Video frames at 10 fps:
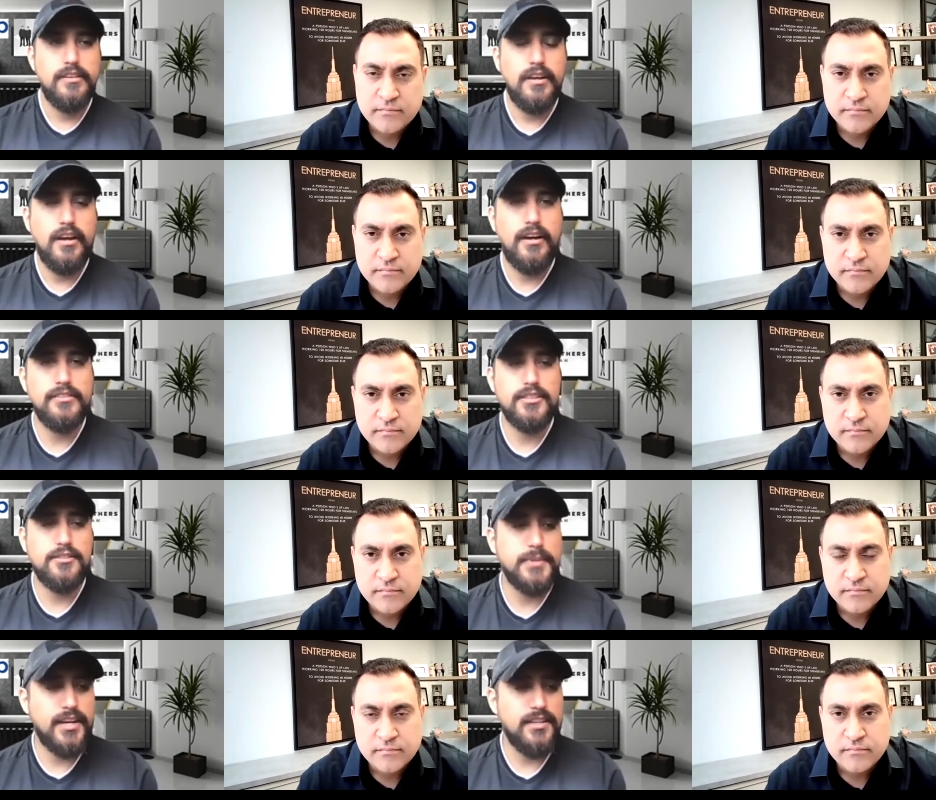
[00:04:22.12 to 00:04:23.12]
Speaker 1: Uh, just
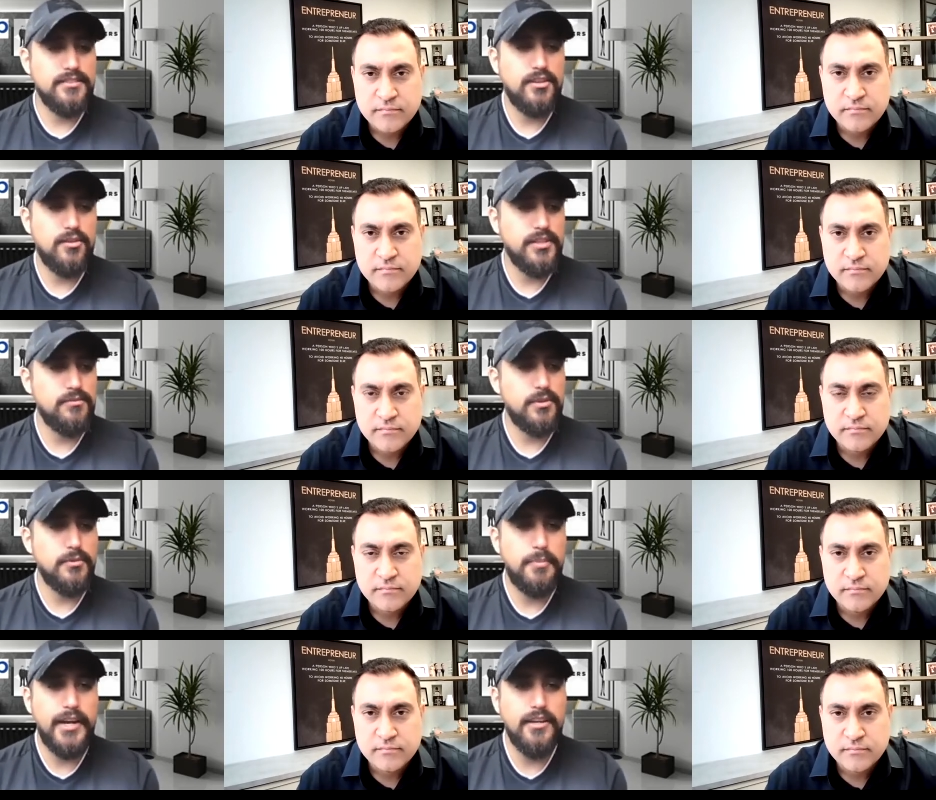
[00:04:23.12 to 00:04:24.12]
because, you know, when, when
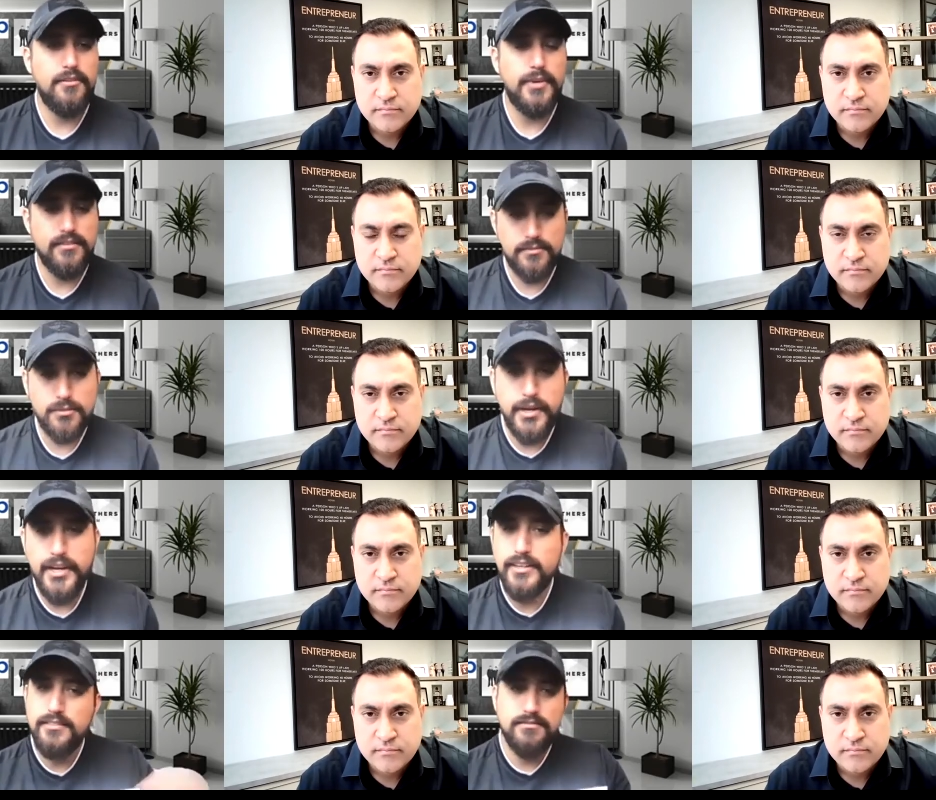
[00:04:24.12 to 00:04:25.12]
we're paying rent, we're
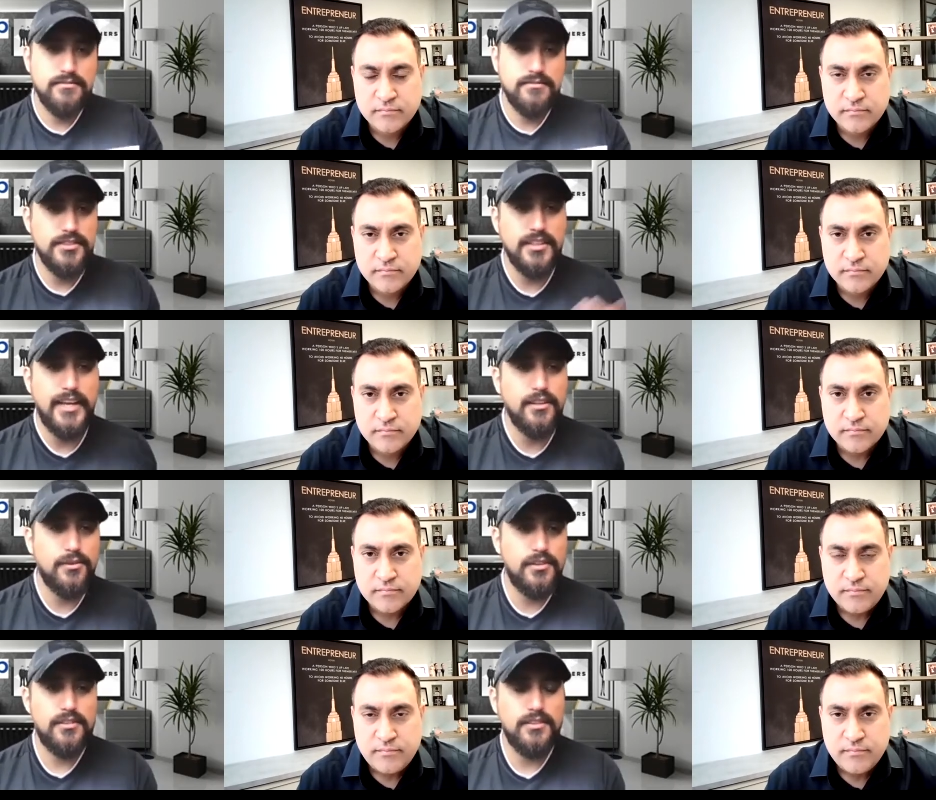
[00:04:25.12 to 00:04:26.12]
paying to a
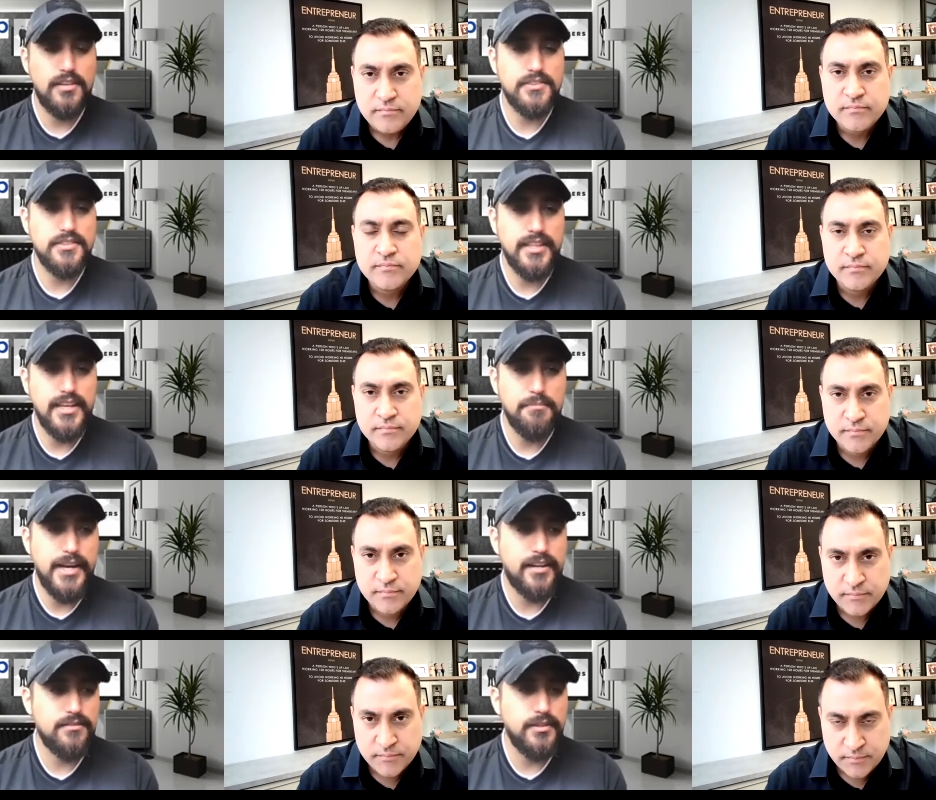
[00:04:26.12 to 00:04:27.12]
landlord, never see that
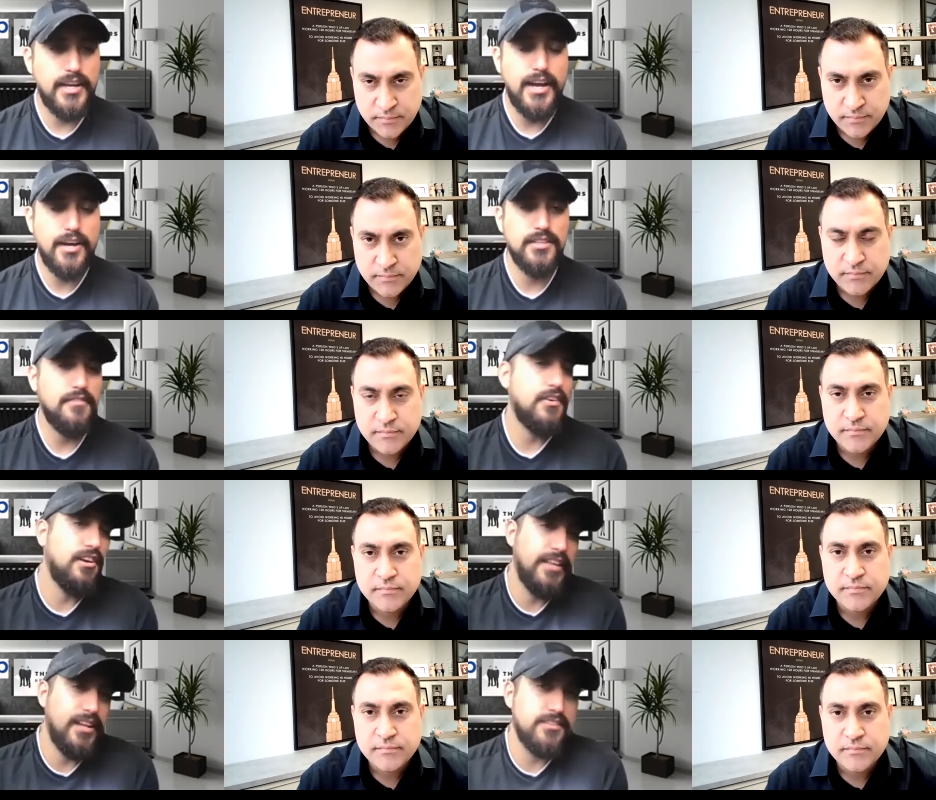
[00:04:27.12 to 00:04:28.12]
back. With a house, I've
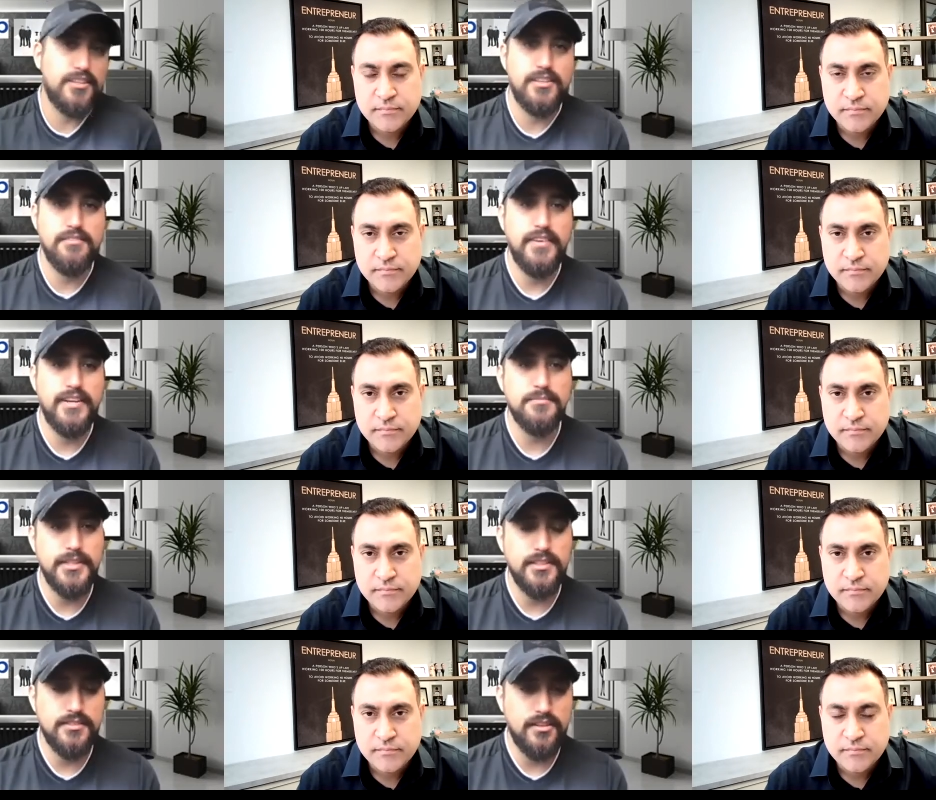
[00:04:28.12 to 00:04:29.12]
heard that it's a good
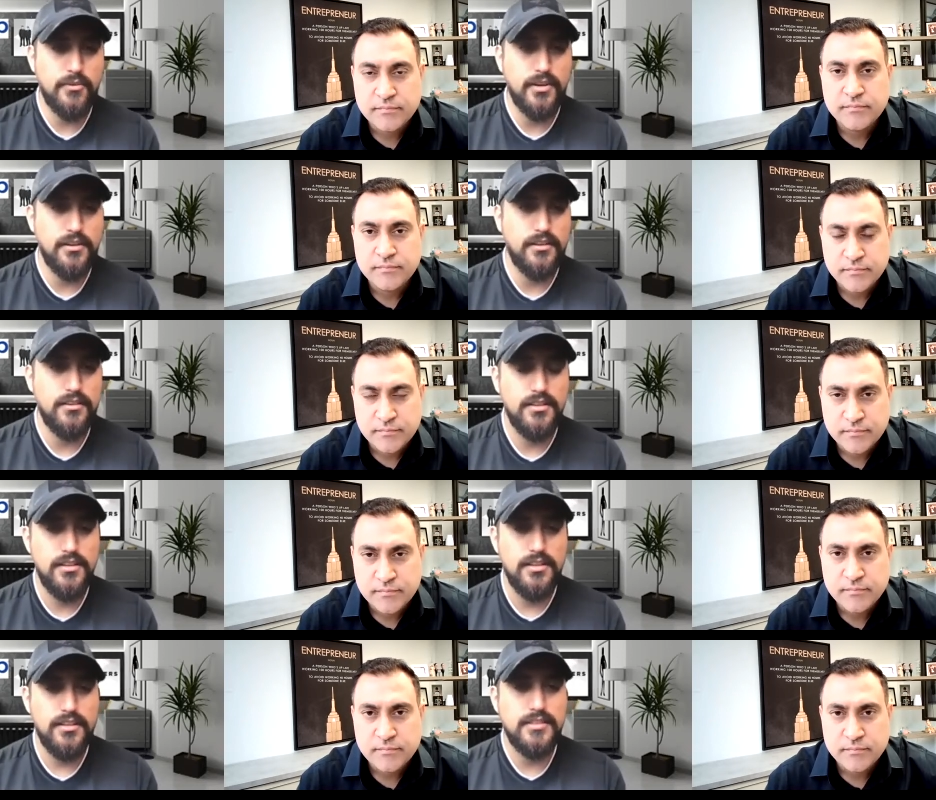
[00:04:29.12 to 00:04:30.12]
investment. So I want to
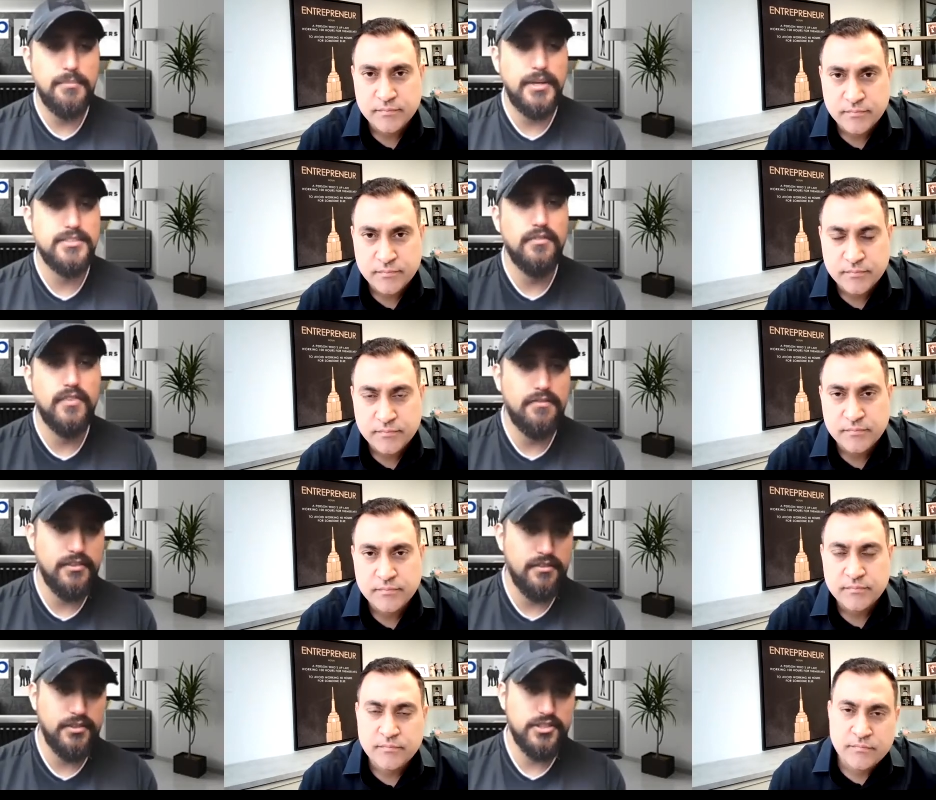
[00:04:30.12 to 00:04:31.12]
set myself up
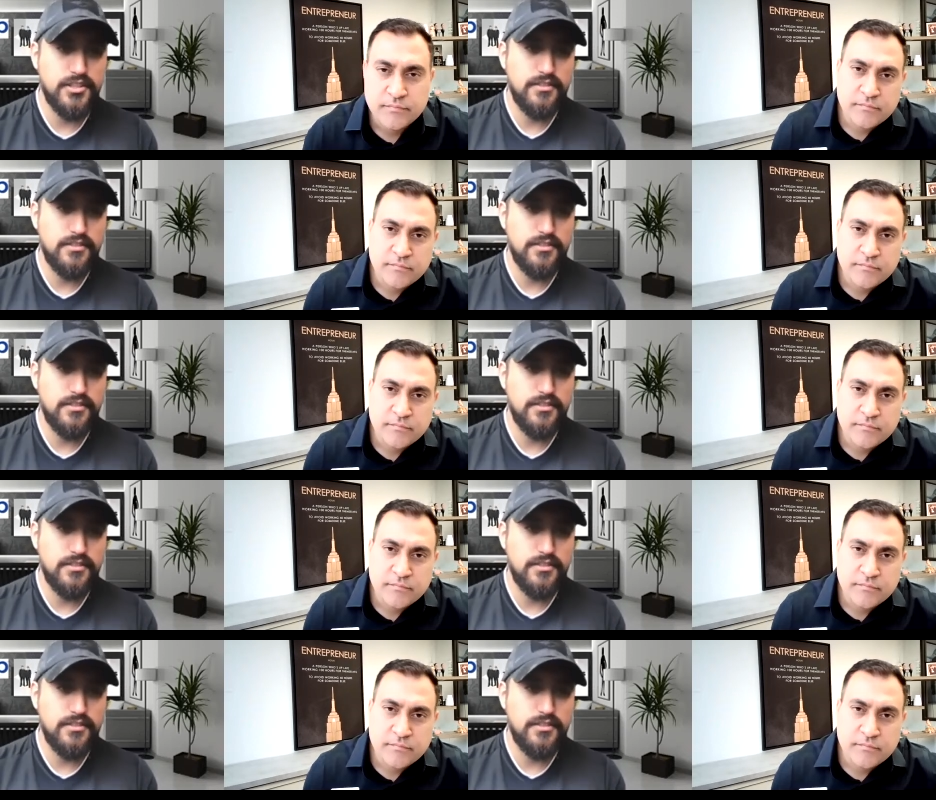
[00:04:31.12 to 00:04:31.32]
for the future.